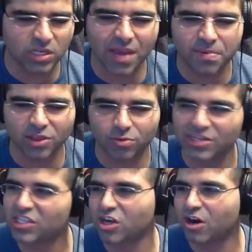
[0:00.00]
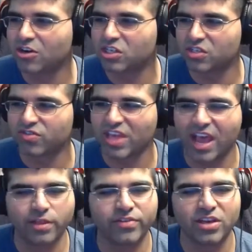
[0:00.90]
type in 3 stars just for the
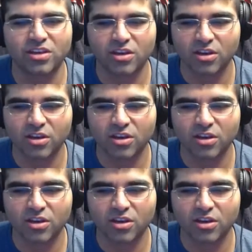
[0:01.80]
hell of it?